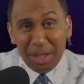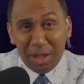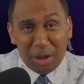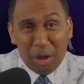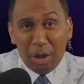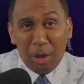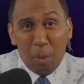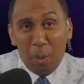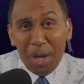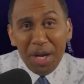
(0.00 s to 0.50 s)
is
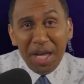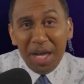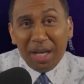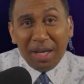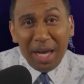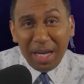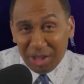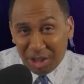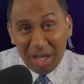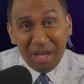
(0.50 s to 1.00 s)
going to win the
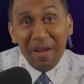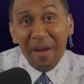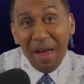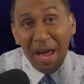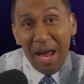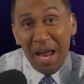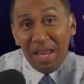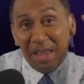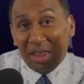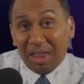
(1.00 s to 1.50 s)
election,
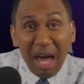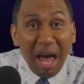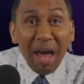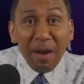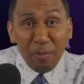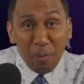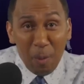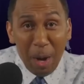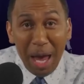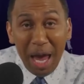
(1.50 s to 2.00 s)
and that
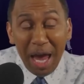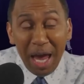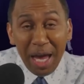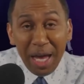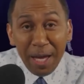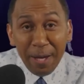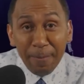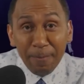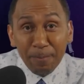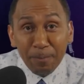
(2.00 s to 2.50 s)
way